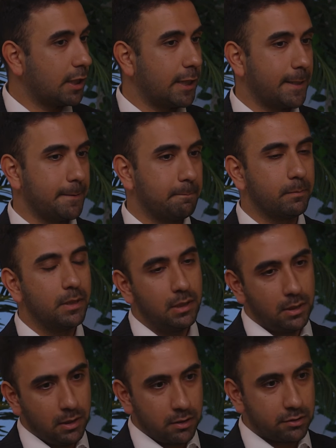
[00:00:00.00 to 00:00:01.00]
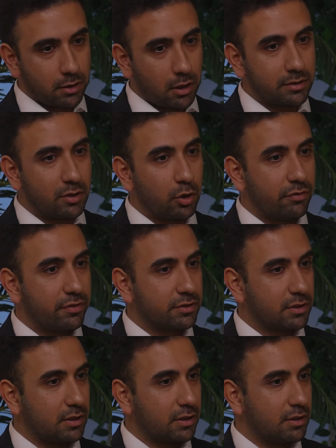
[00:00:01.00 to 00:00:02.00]
Um, started off
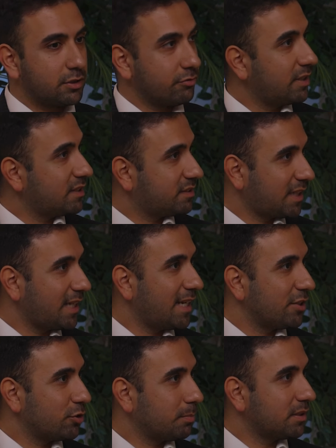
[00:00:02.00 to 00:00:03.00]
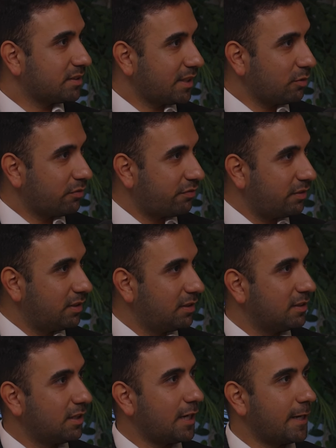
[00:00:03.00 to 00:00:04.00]
as a as a real estate agent myself,
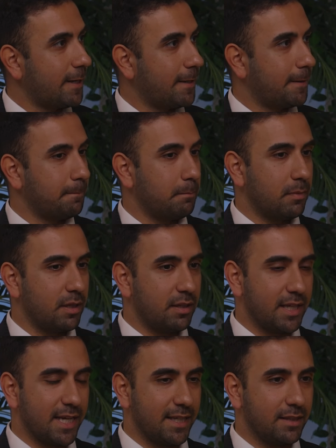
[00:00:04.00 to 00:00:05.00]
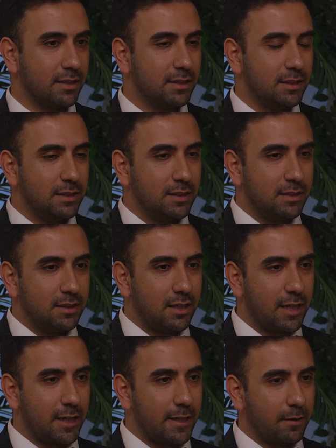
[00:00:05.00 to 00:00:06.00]
um, and then
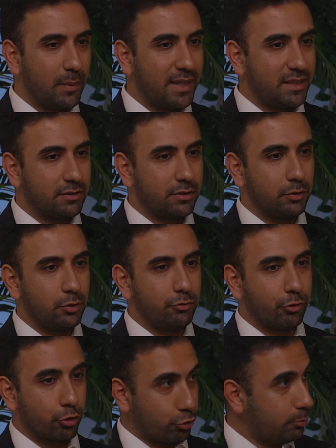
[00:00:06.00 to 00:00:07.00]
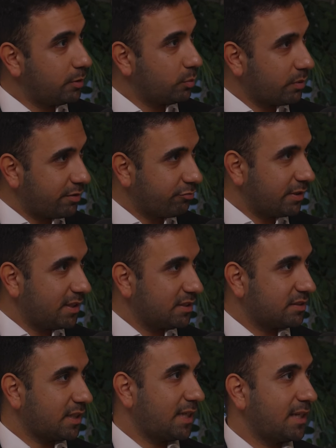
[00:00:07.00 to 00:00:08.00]
uh, went into recruitment within real
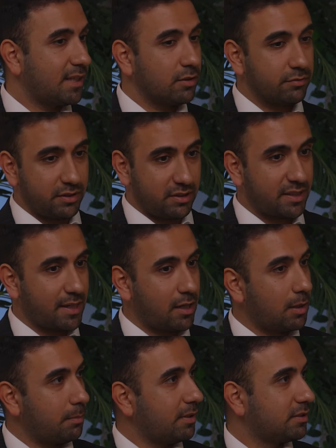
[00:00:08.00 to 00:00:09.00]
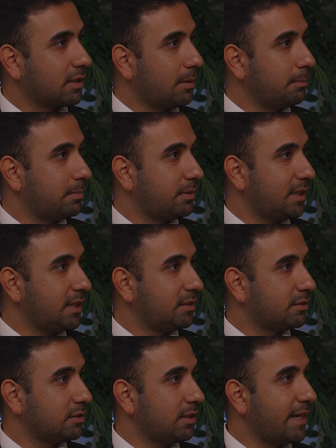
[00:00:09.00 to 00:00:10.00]
estate, and then obviously set up this company
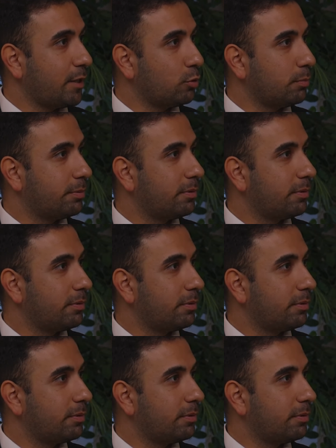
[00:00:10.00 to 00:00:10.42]
to help